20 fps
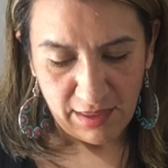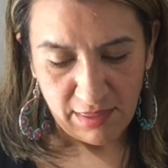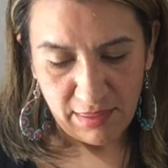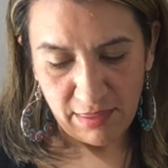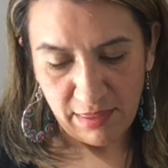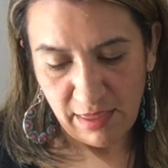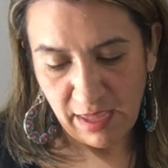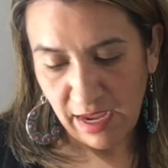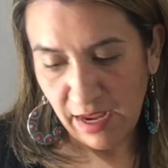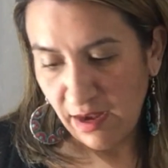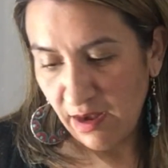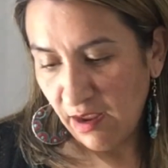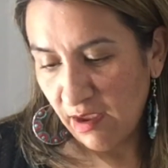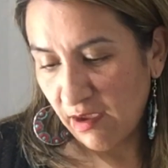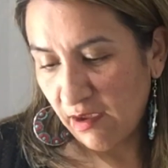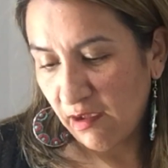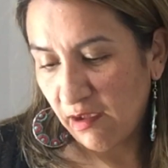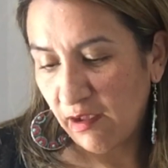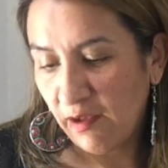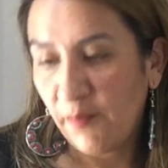Then
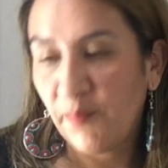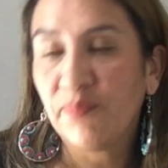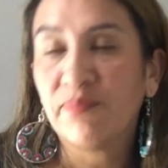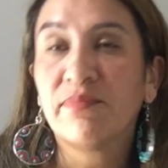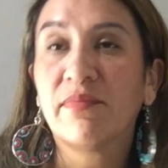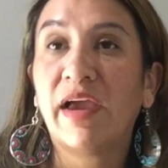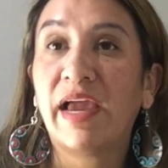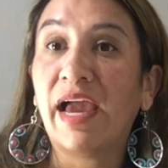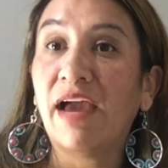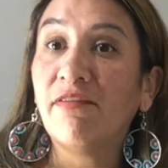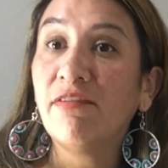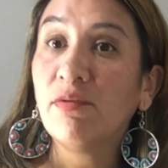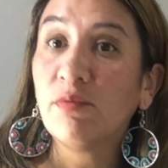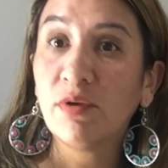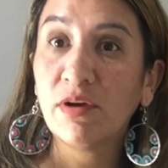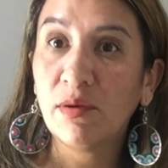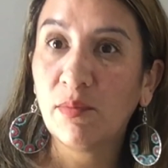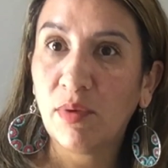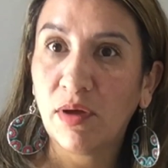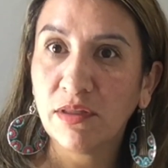I haven't
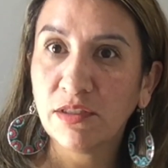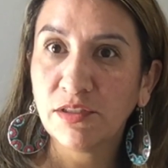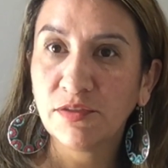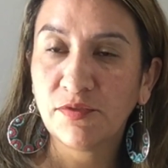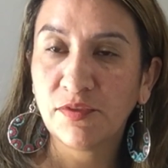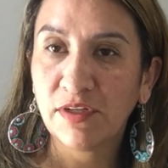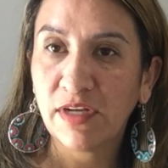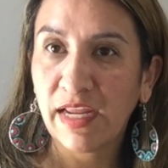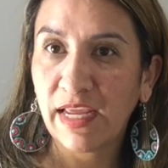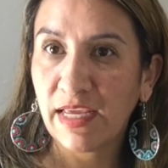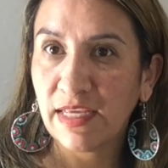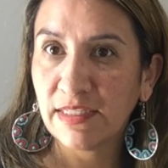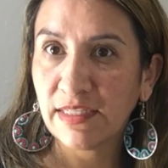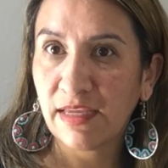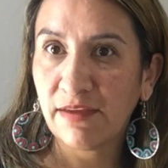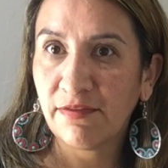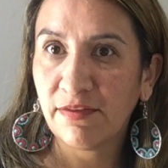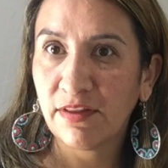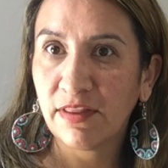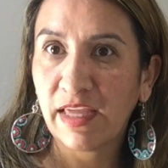worn a Polish for Days,
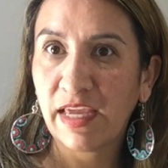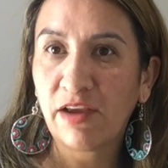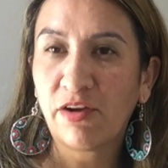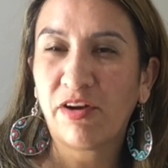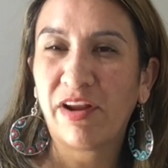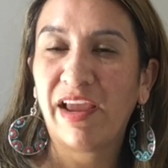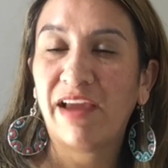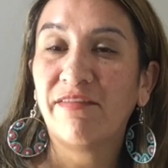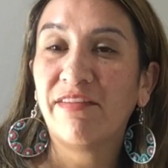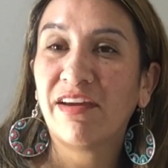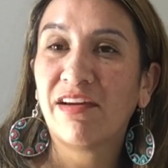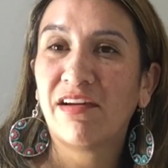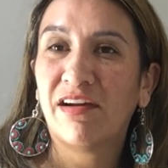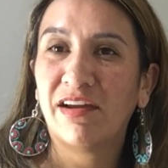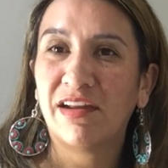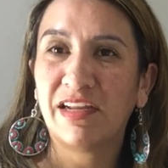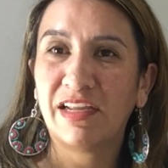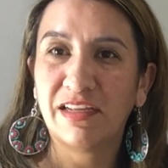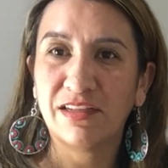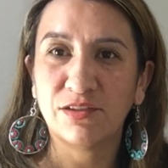I feel like, or I haven't
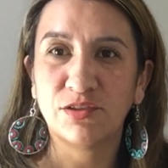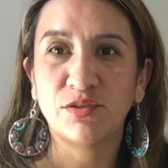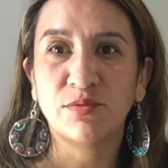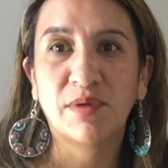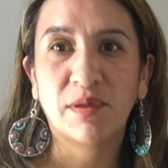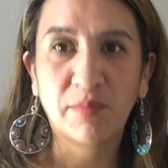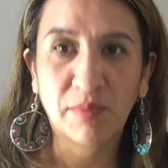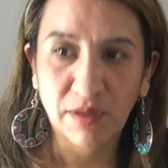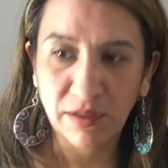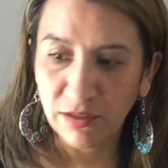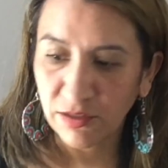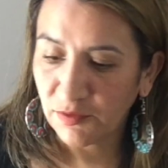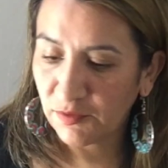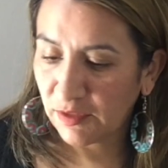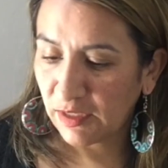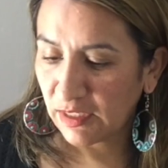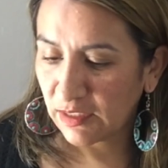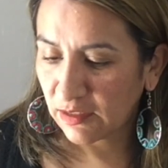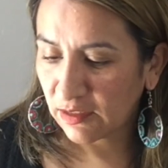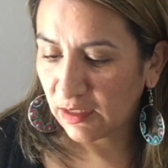gotten into my Polish for
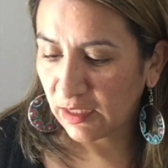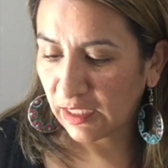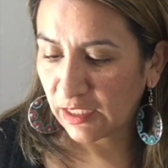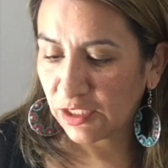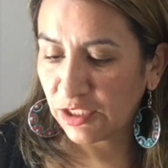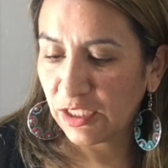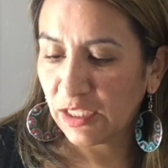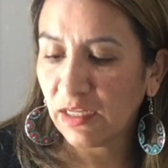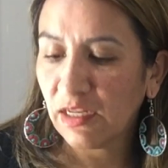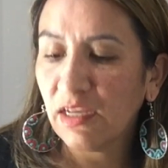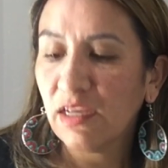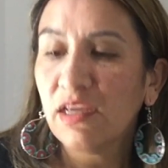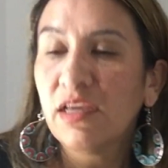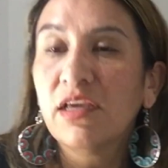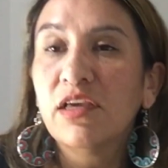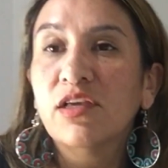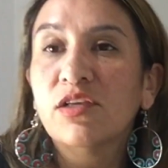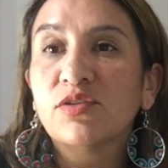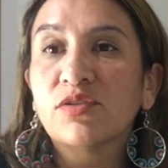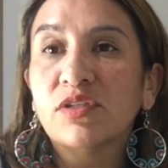Days collection.
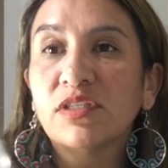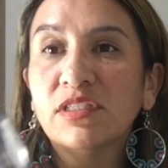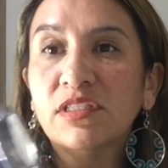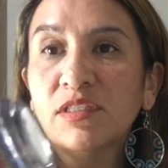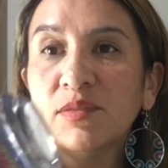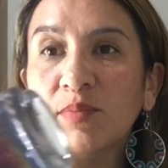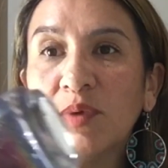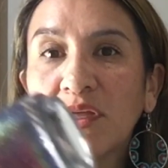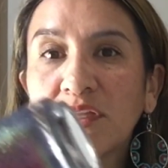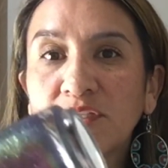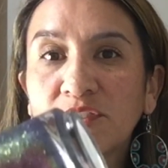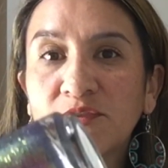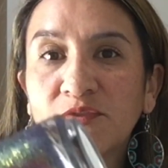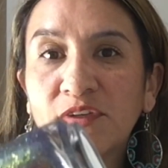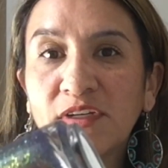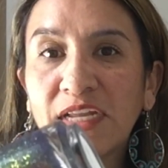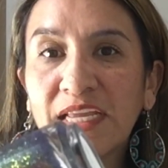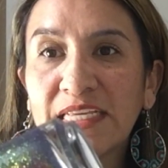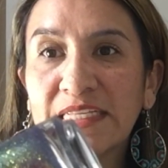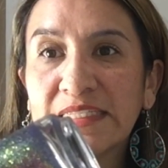So this is Polish for
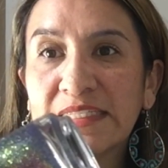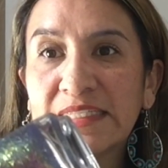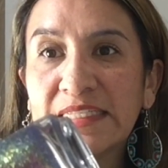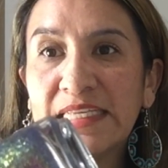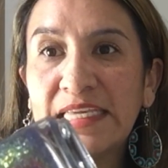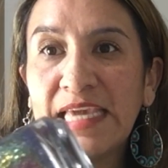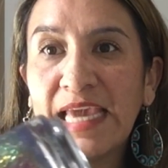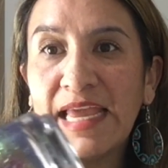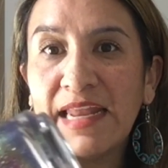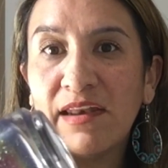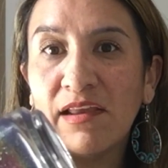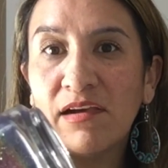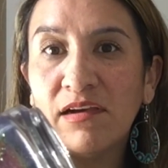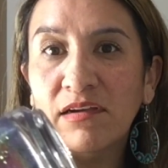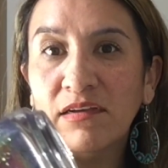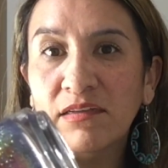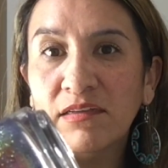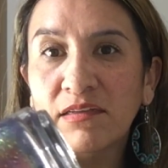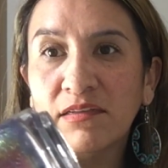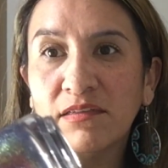Days
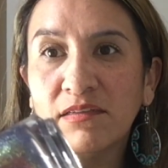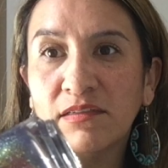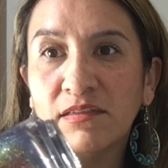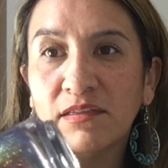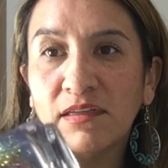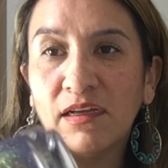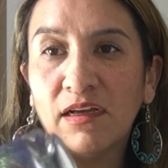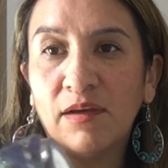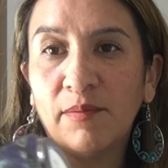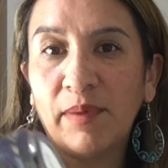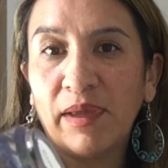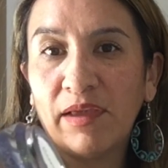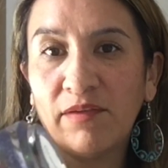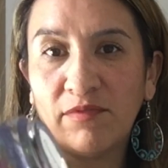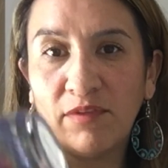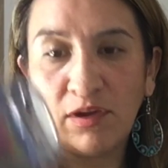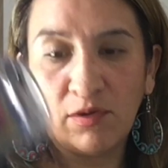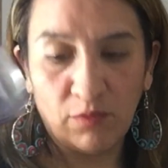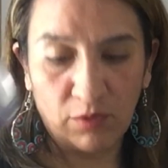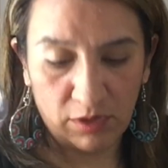Sienna. I have
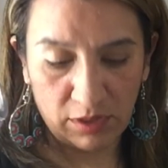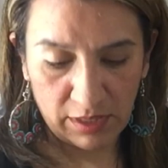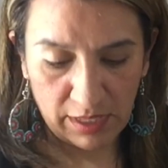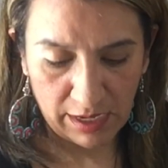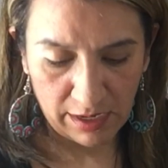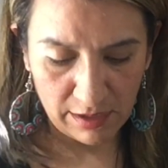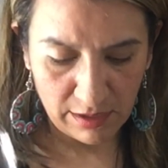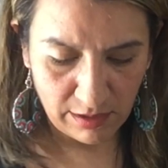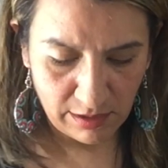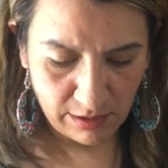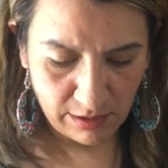not worn that.